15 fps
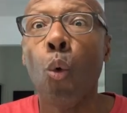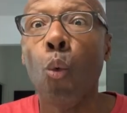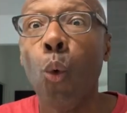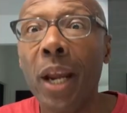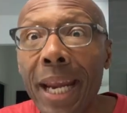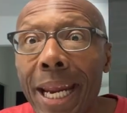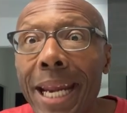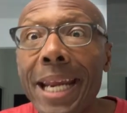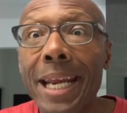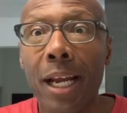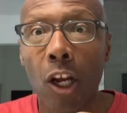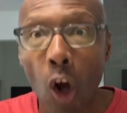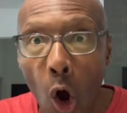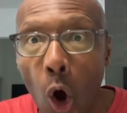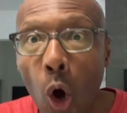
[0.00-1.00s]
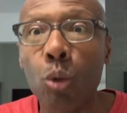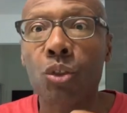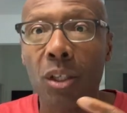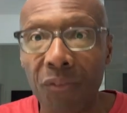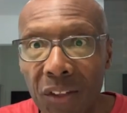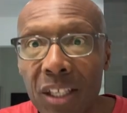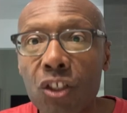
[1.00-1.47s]
We
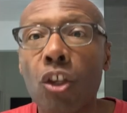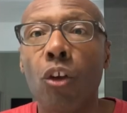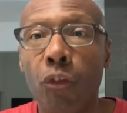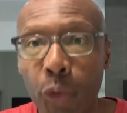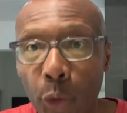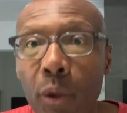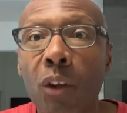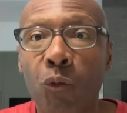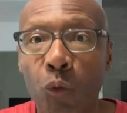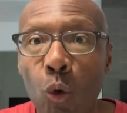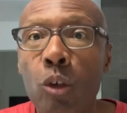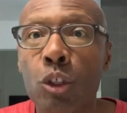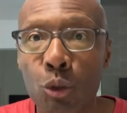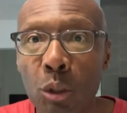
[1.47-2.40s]
caused this $34